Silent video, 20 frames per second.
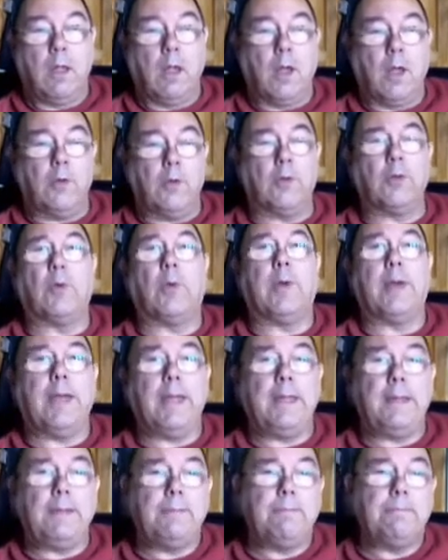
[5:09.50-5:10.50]
Another
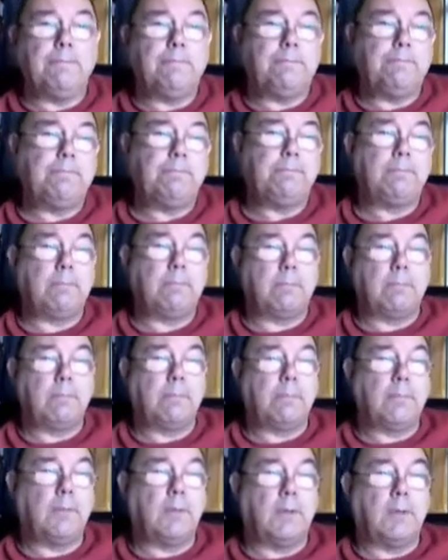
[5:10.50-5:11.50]
way
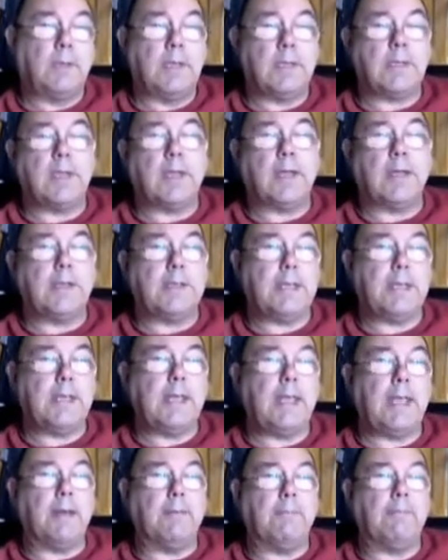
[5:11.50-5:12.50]
is like you see
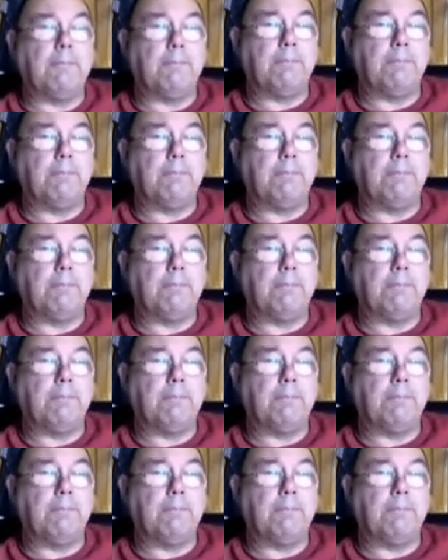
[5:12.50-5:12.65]
here.